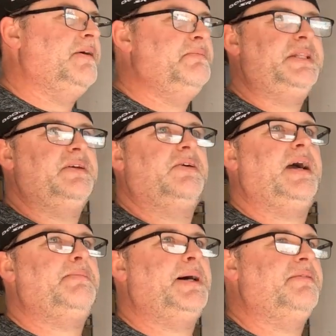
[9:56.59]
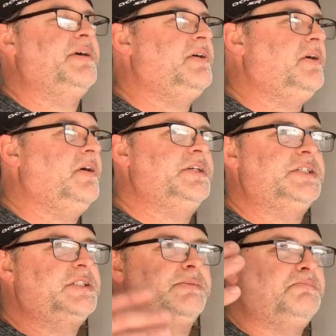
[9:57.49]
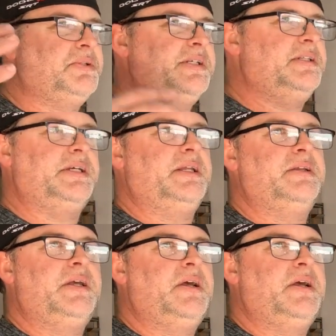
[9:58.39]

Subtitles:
or beat the crap out of a car, just completely